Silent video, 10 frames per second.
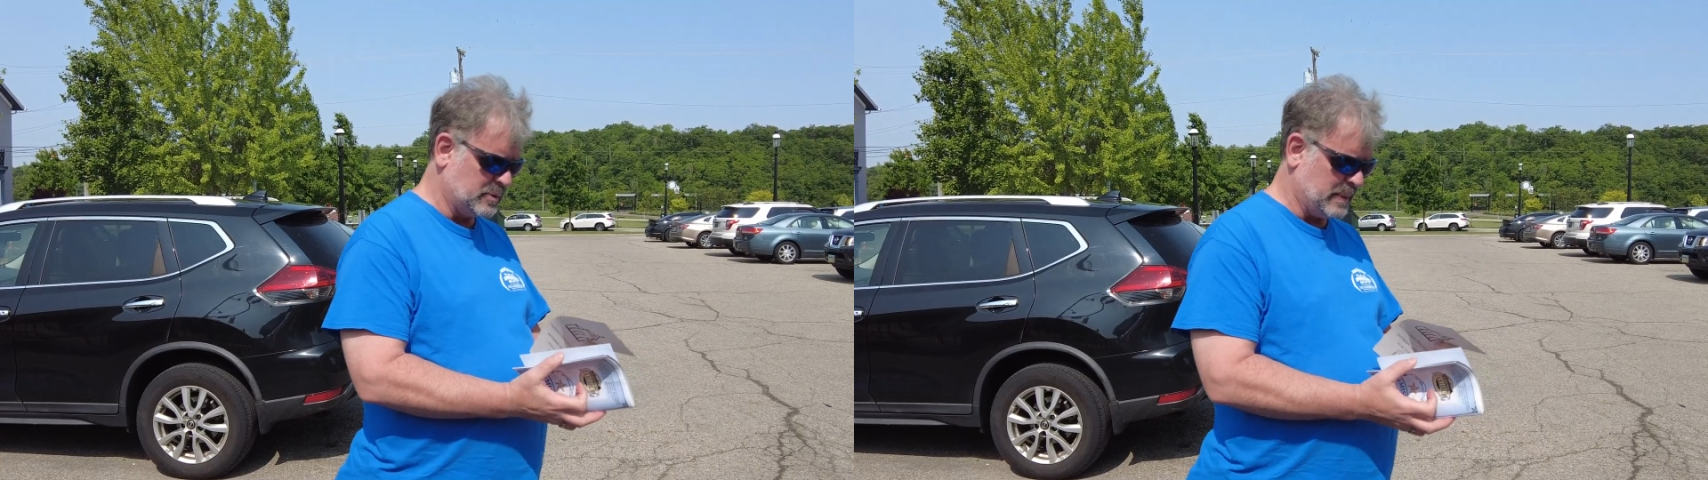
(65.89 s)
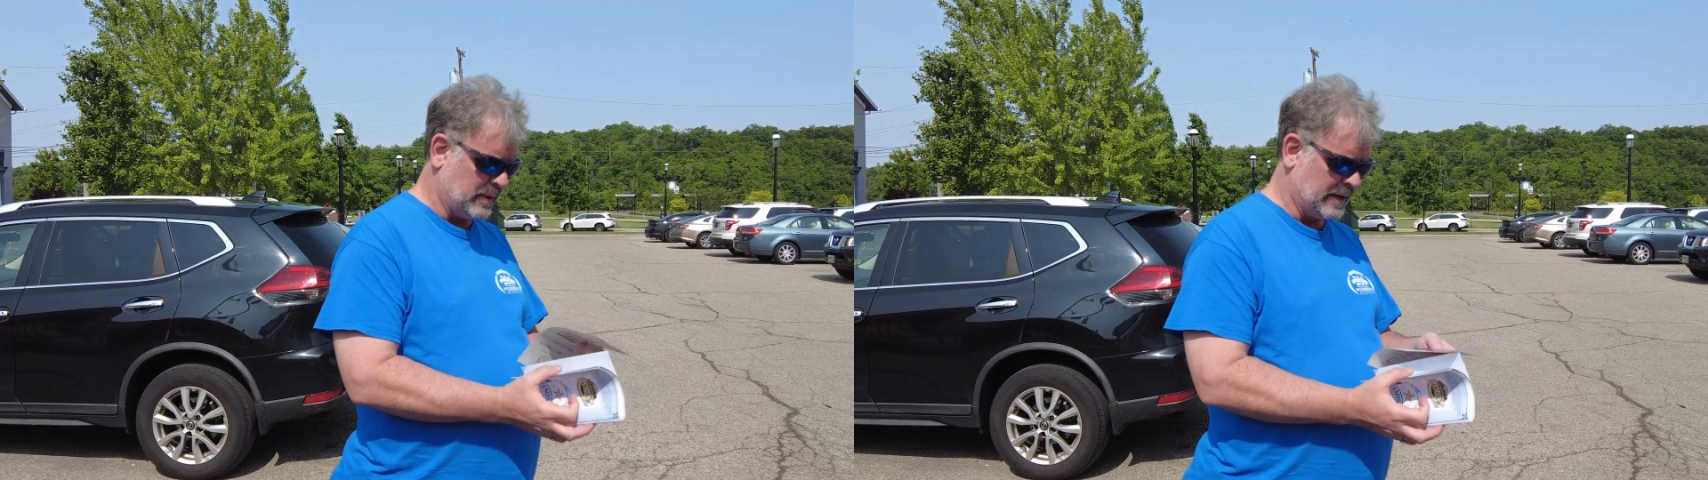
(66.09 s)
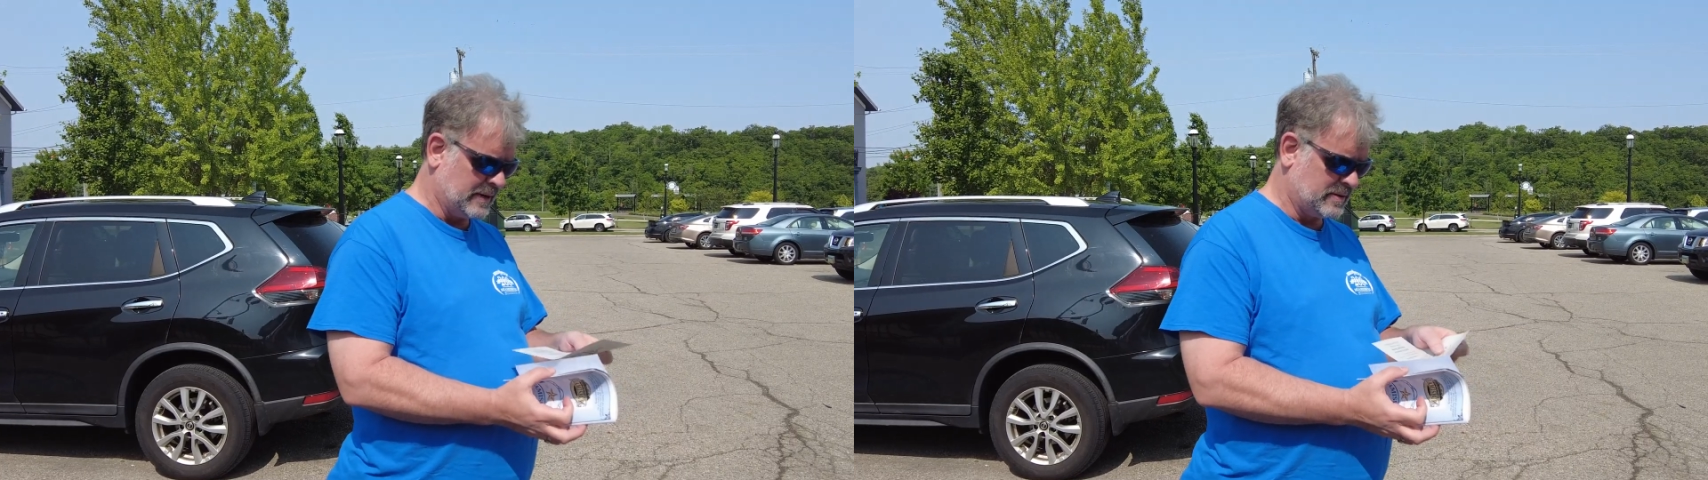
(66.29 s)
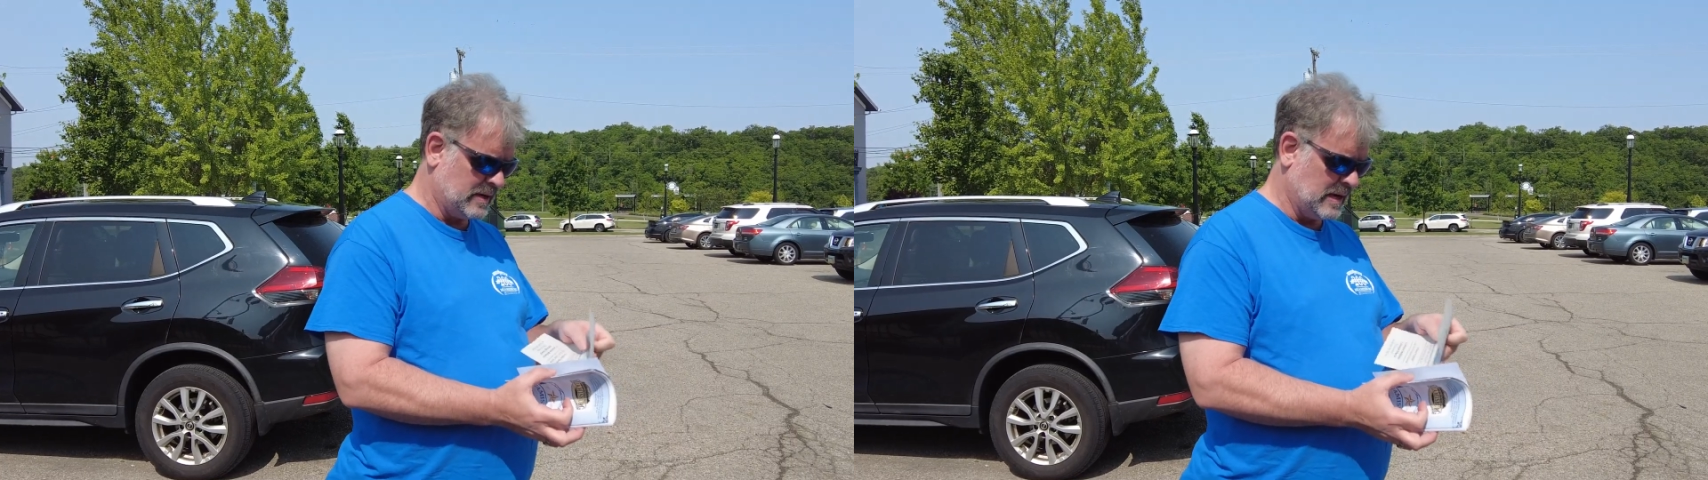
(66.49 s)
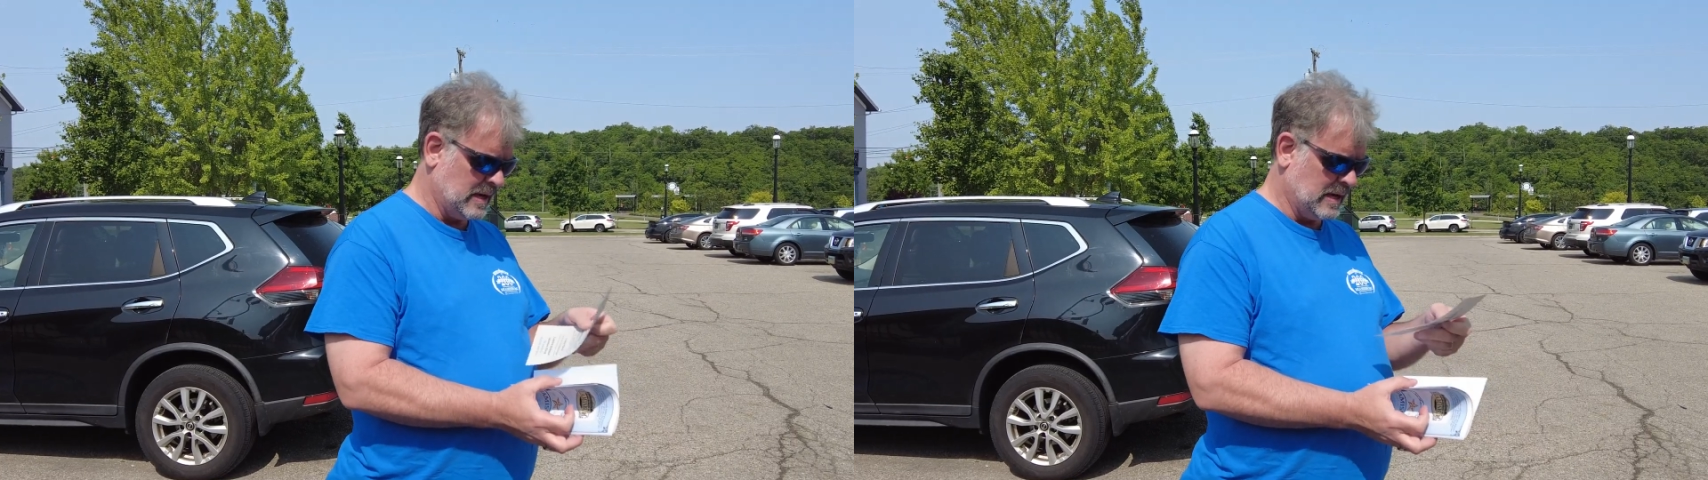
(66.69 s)
buildings,
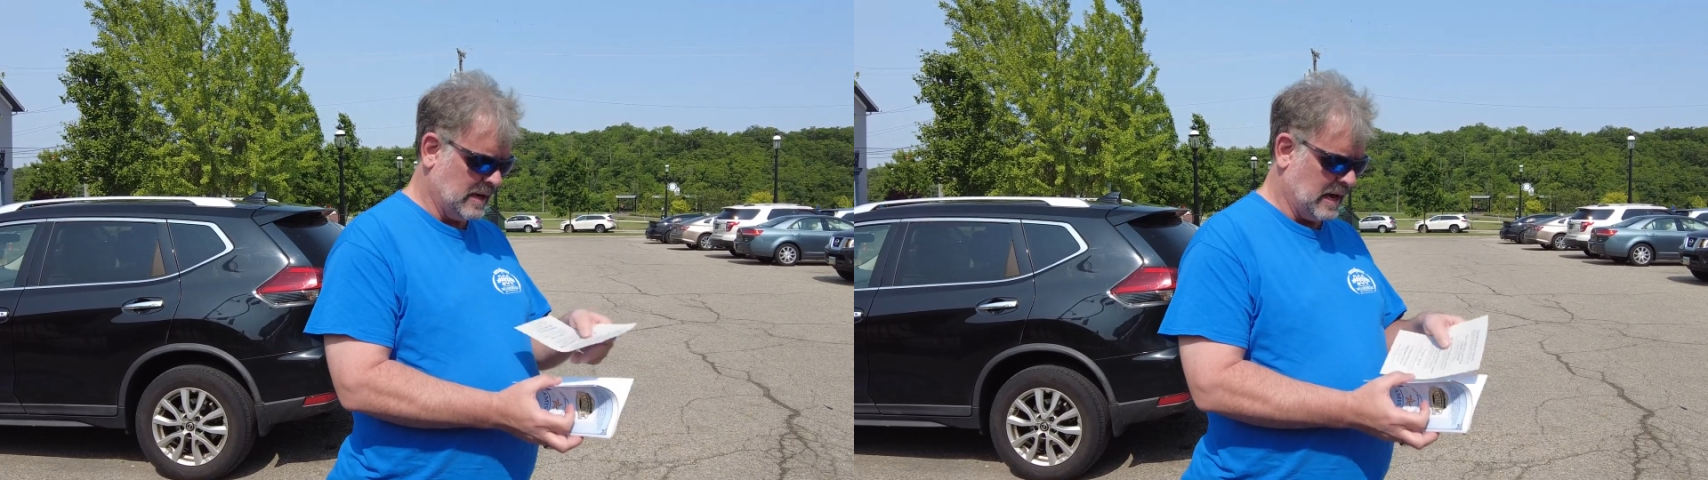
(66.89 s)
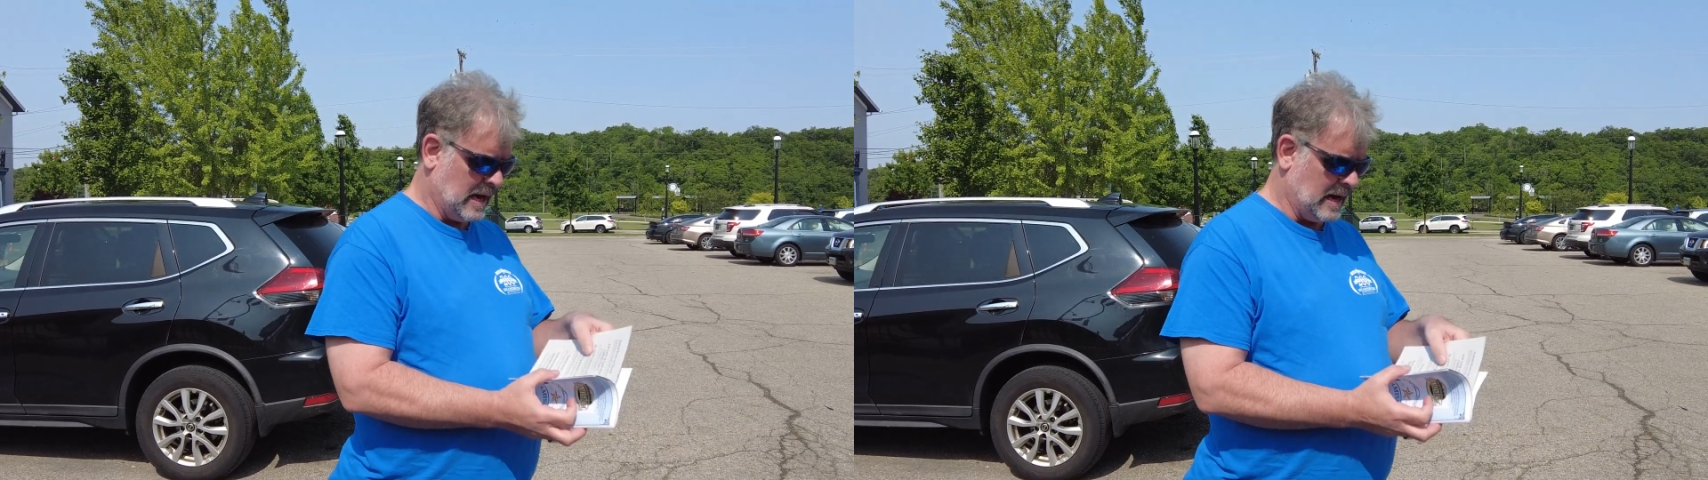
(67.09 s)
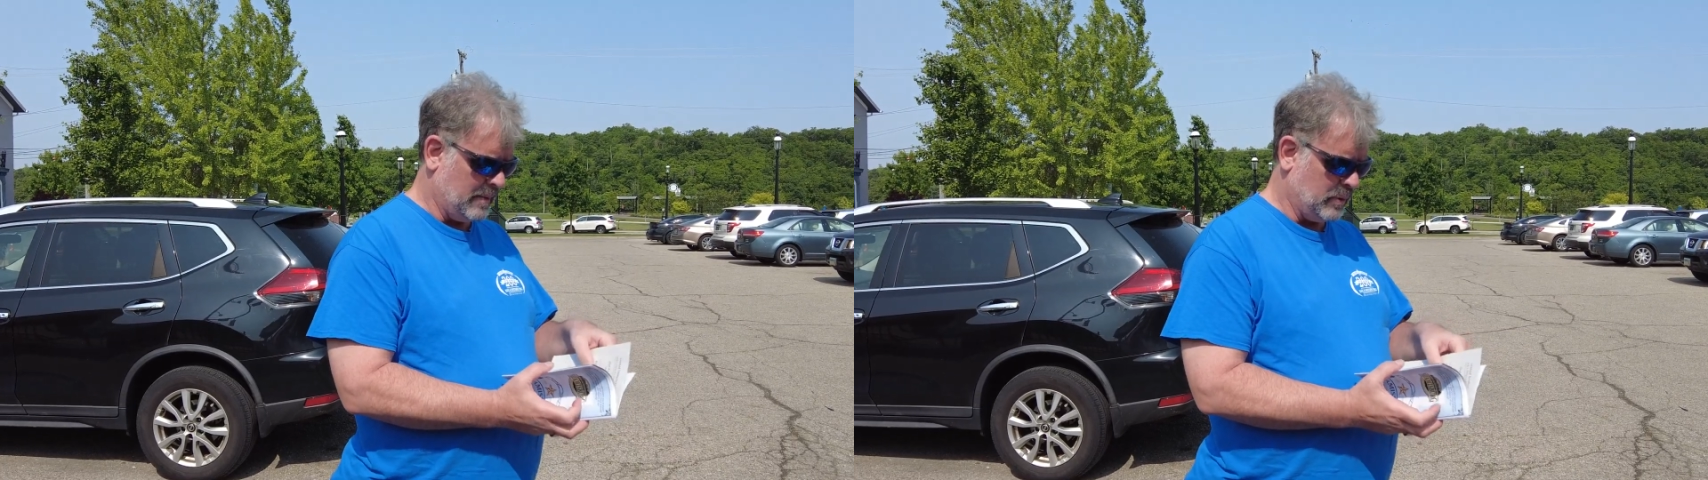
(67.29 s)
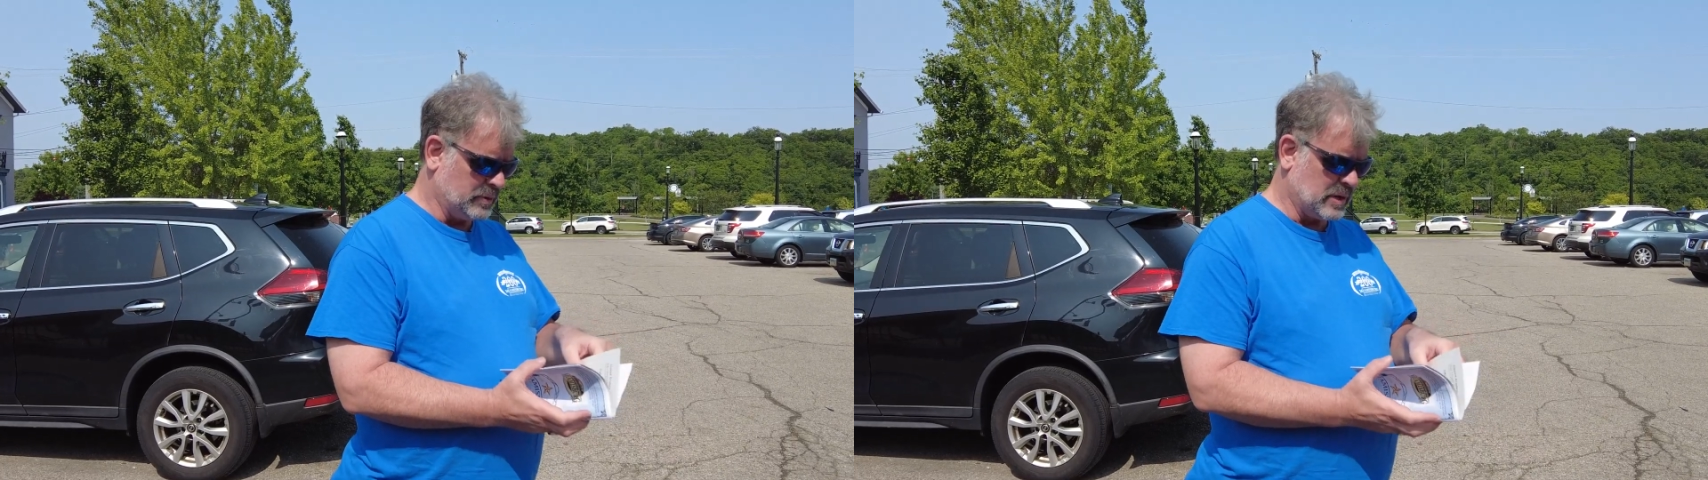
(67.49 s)
we'll